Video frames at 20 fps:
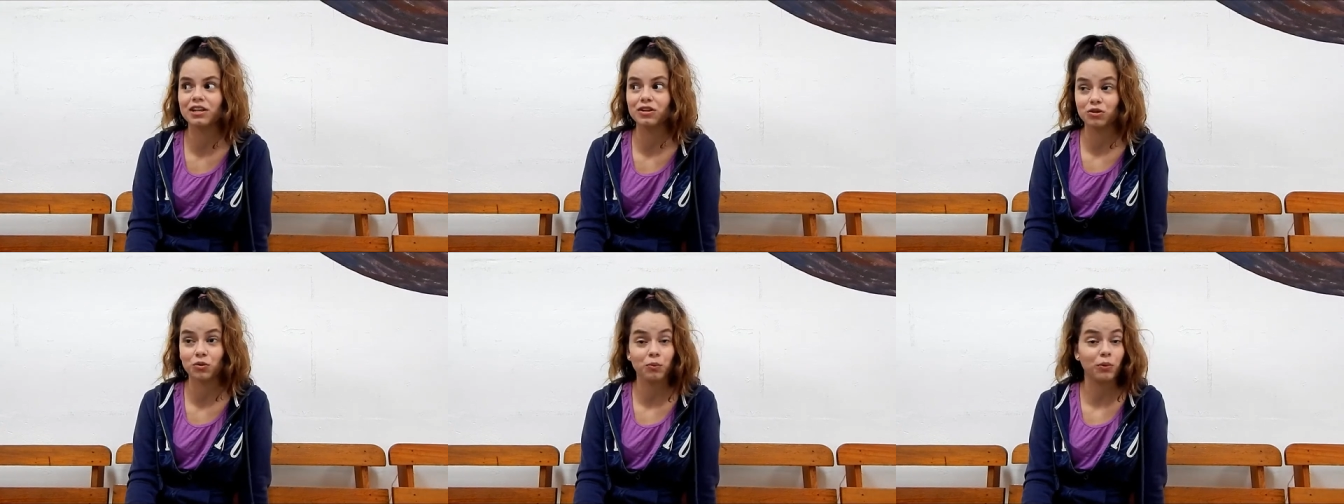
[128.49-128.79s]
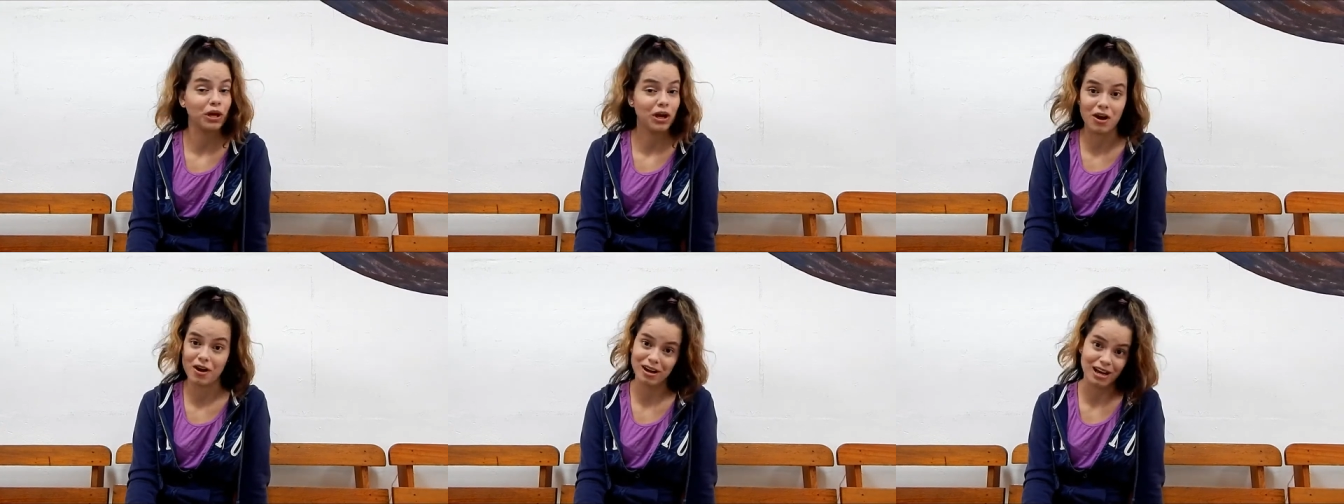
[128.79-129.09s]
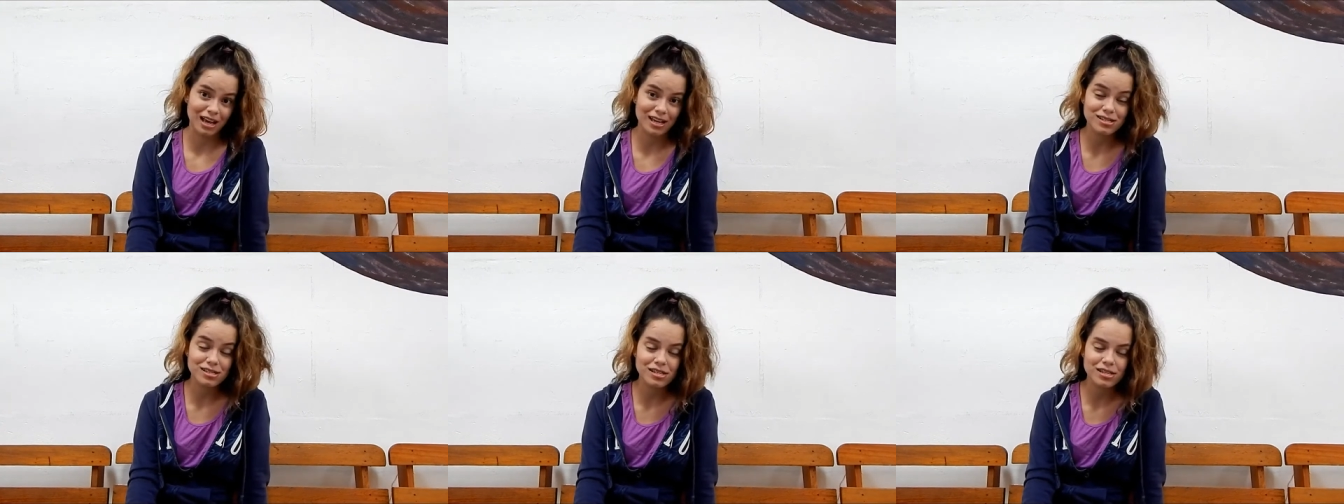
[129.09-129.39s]
to be
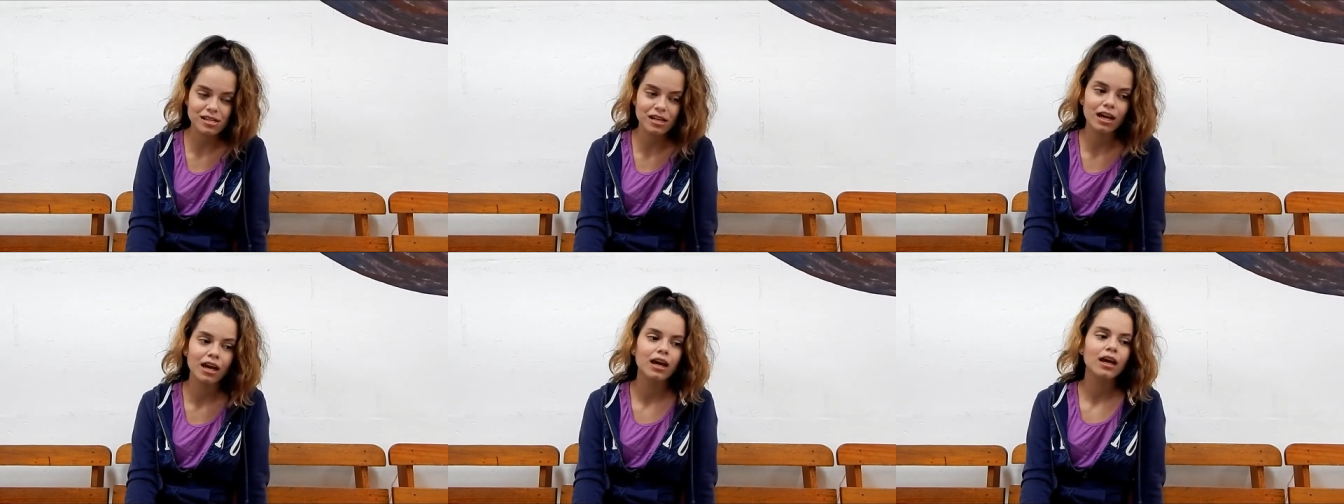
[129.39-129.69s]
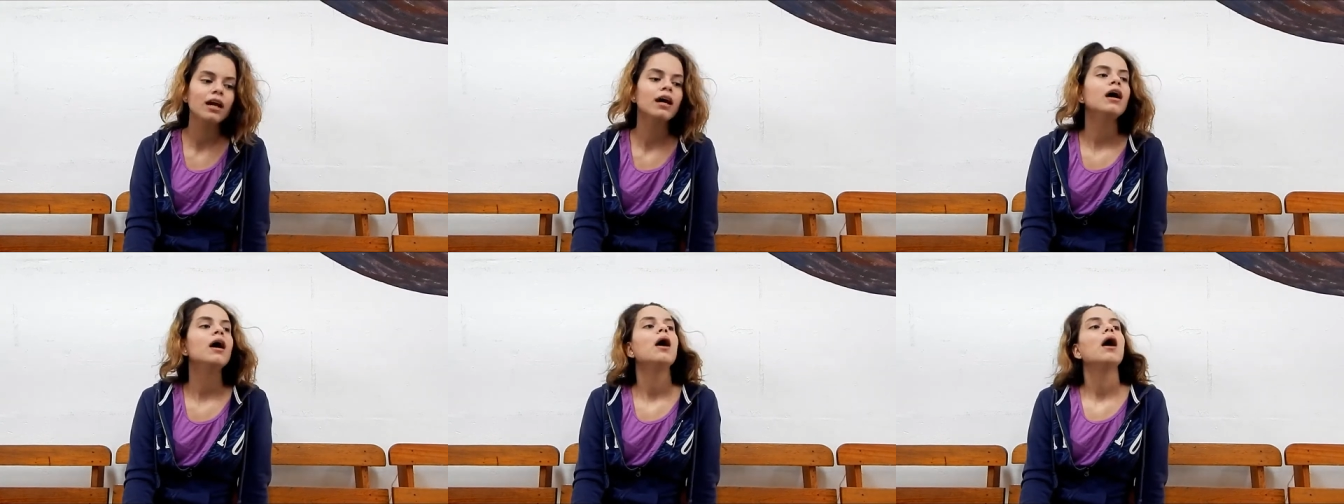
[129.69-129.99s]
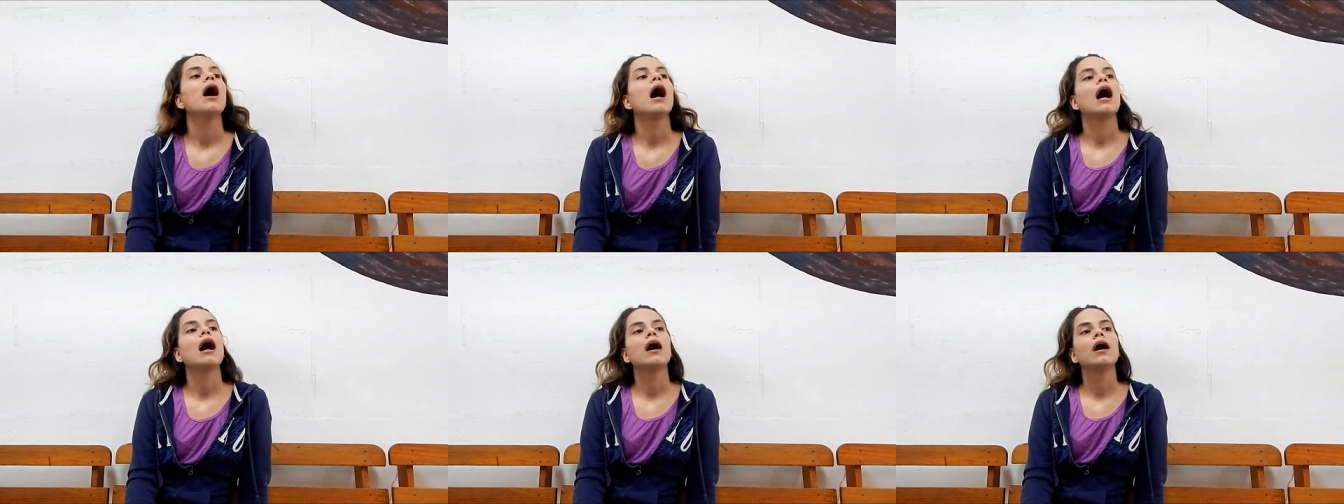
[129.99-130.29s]
honest.
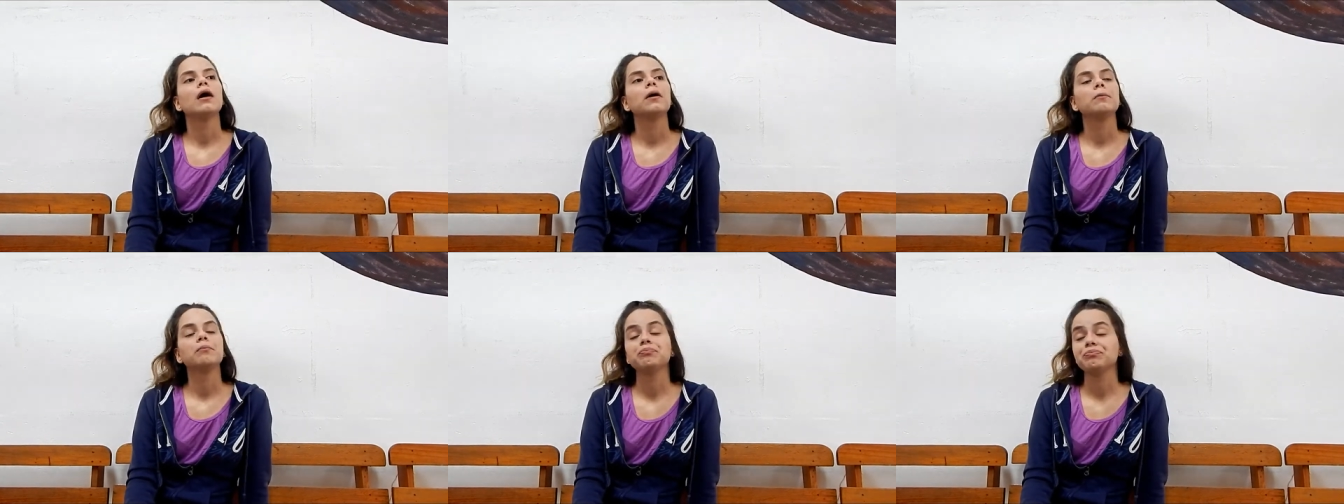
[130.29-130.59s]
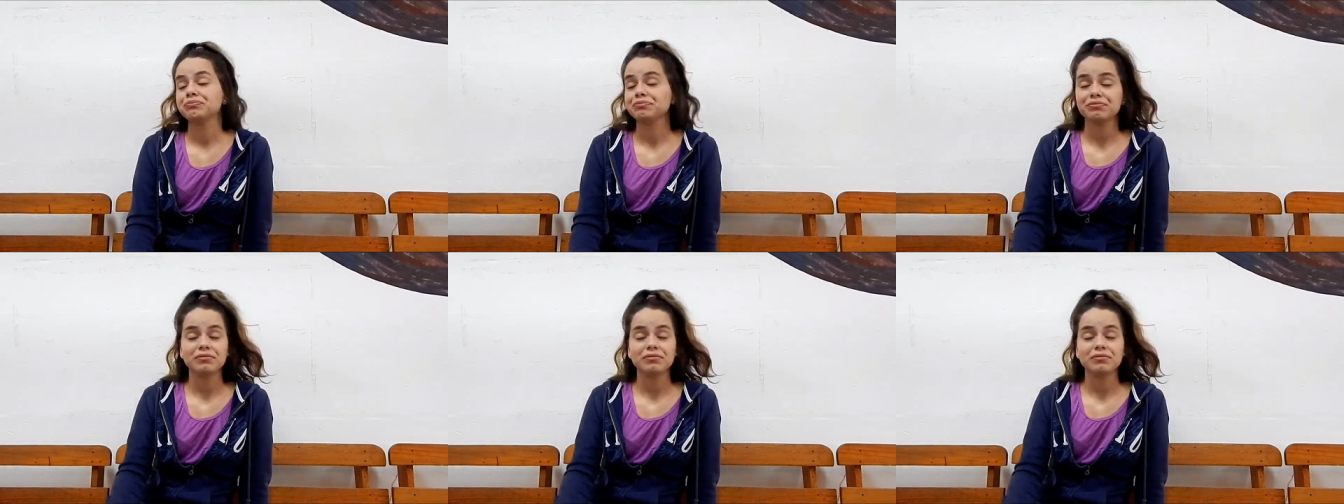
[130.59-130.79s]
Um,